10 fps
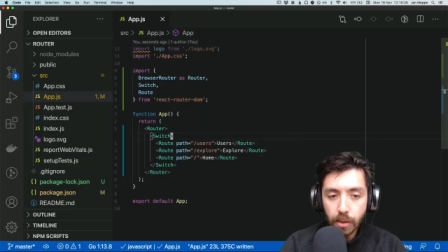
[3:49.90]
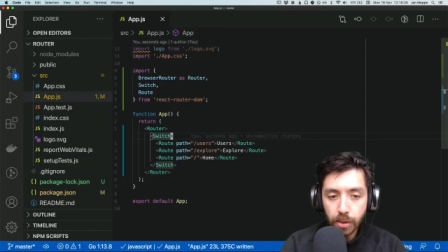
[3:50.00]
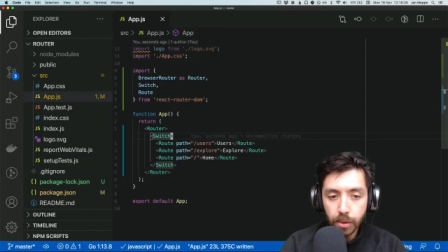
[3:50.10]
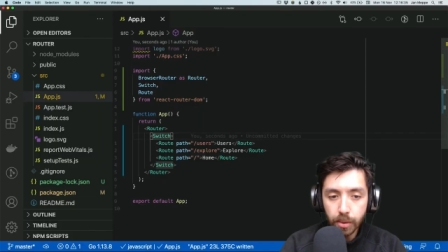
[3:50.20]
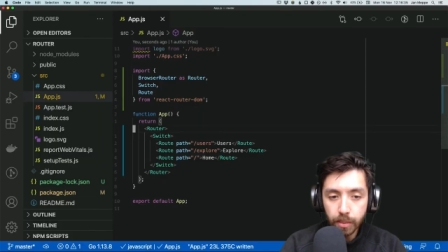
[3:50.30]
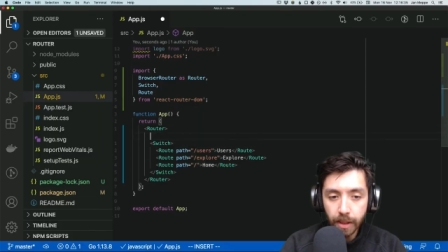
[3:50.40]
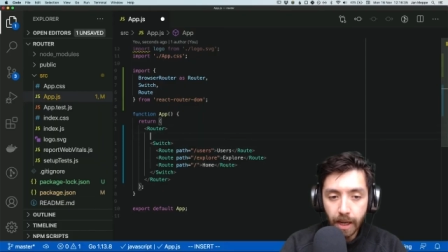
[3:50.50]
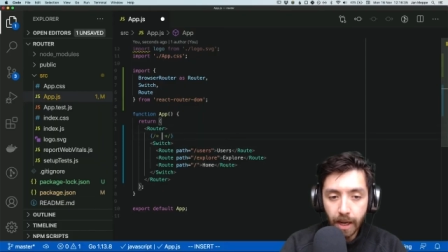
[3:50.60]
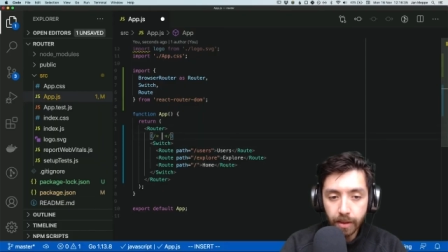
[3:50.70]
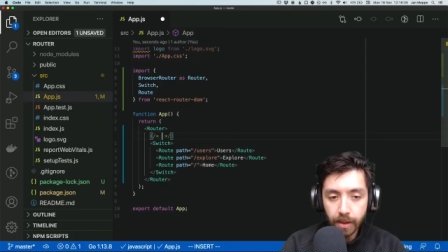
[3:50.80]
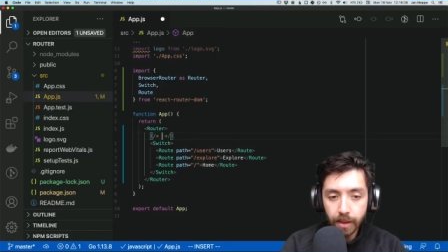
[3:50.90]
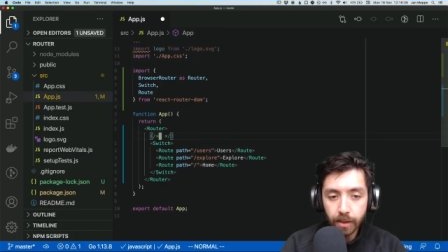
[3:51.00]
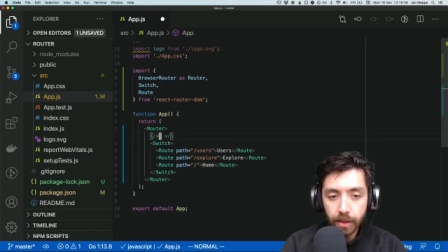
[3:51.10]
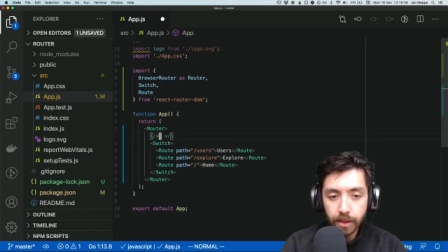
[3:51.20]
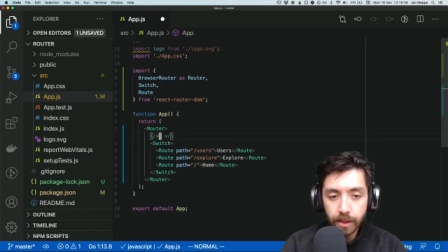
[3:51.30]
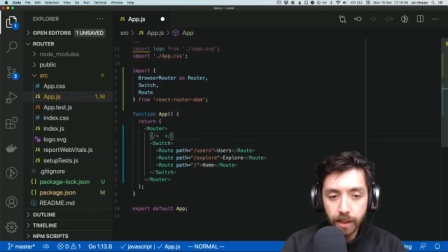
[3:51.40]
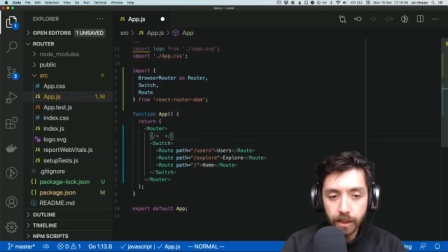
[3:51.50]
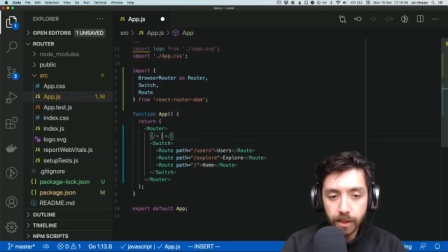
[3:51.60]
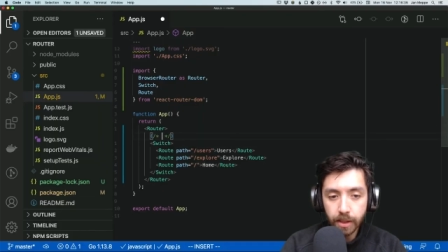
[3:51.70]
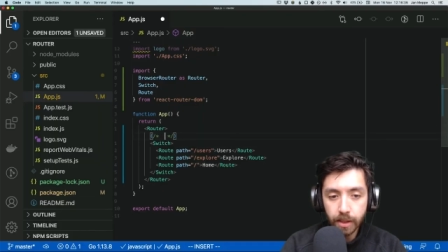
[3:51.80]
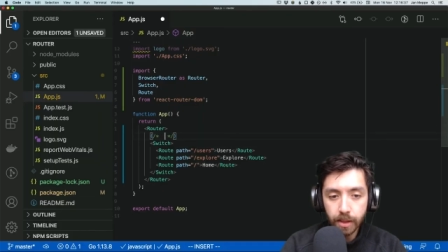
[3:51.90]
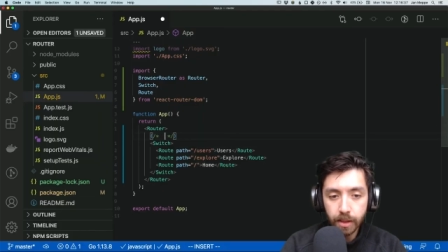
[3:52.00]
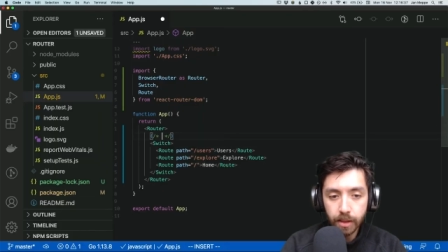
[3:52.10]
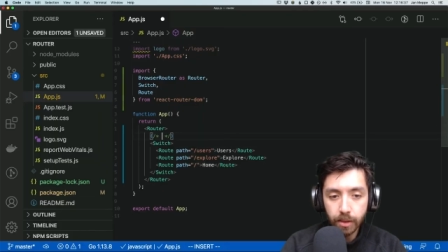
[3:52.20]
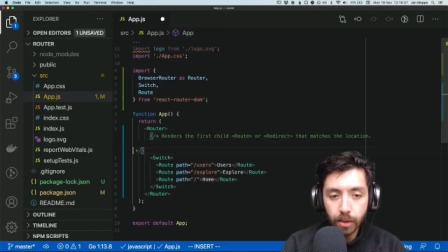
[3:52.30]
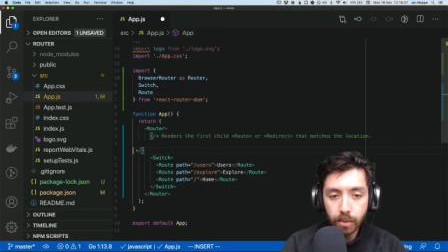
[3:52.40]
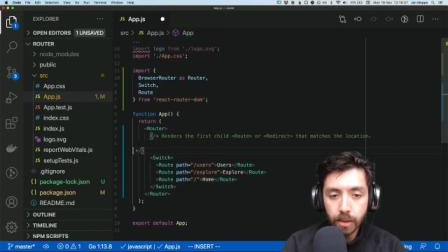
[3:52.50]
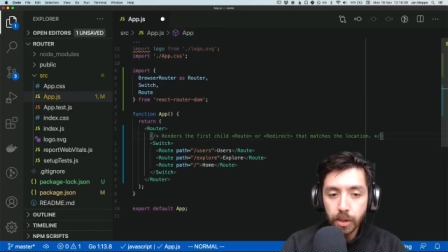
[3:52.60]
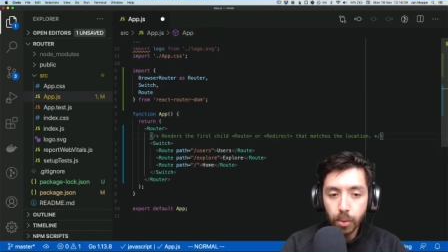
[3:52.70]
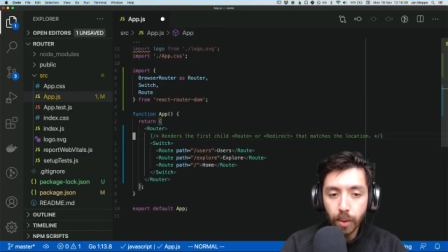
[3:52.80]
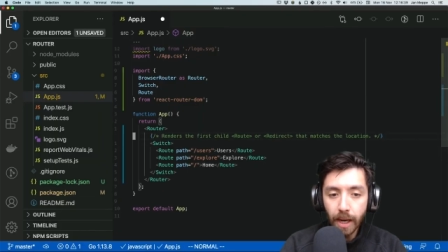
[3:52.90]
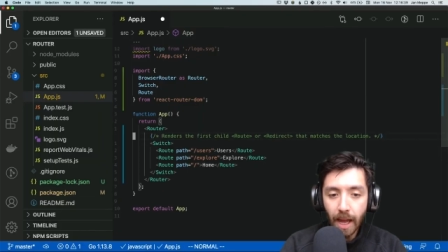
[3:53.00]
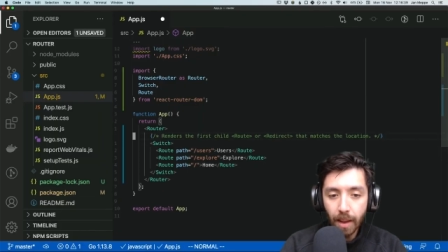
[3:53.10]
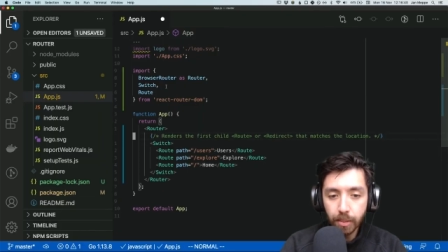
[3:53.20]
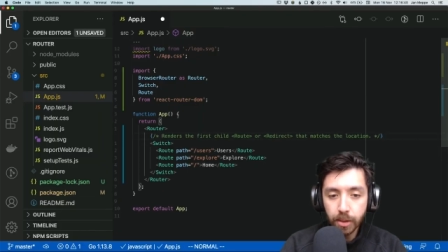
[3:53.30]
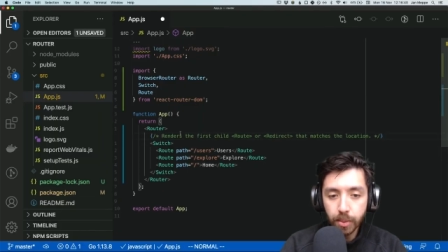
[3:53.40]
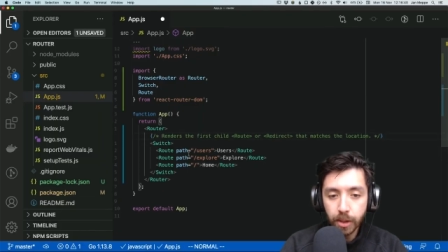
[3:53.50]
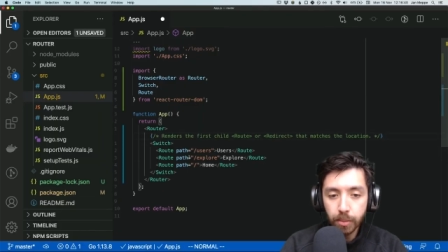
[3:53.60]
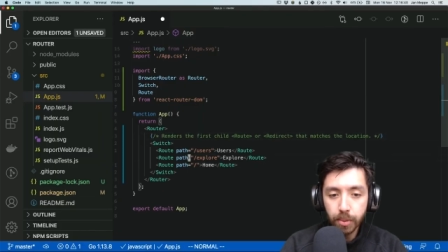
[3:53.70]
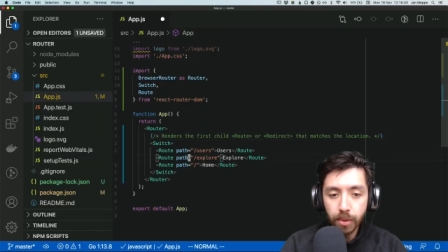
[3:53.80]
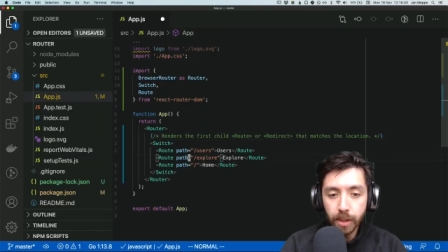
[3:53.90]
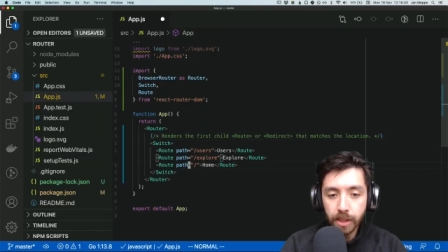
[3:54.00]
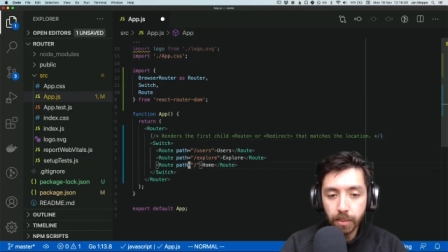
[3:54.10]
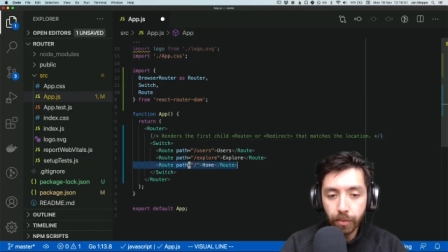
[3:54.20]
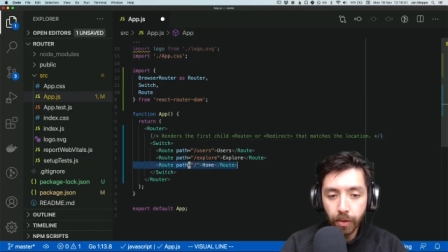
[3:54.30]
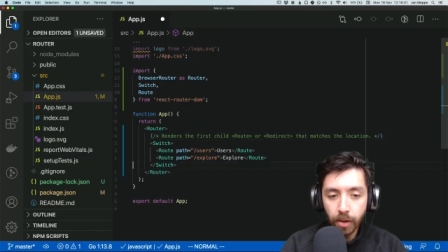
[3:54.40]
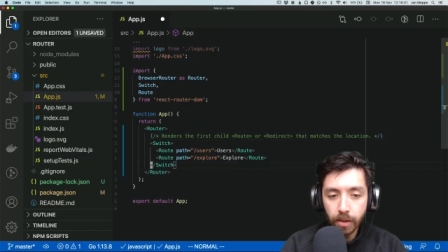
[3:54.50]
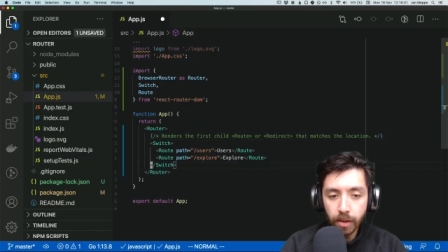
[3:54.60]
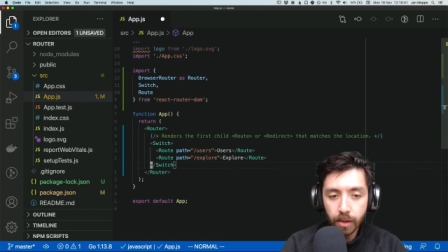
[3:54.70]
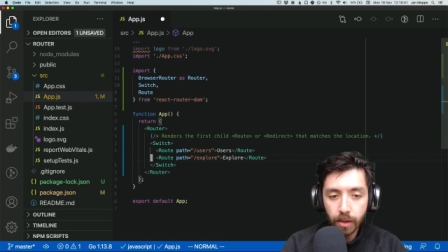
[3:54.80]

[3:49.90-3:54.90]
So I'm gonna add that here as a nice uh, note. So what happens when you put this up front?